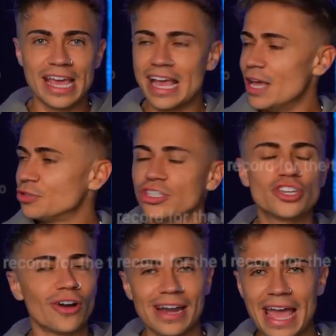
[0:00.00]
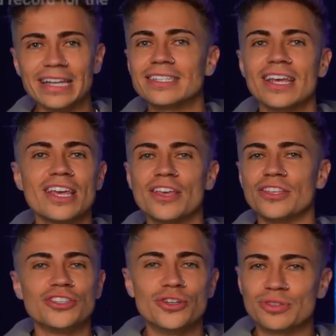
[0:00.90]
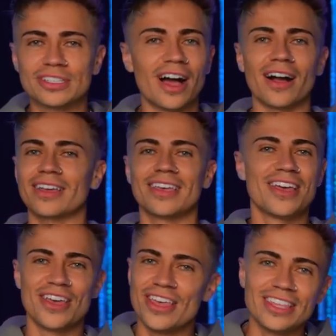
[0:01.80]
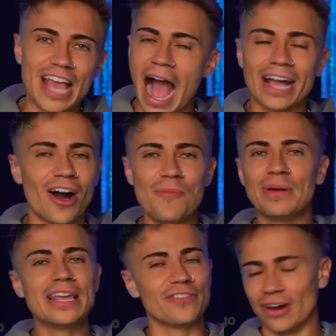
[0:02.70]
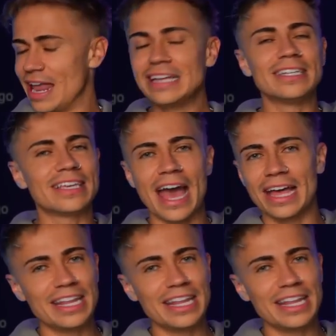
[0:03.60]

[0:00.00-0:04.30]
It was just, you're late. You suck. I can't believe you're late again.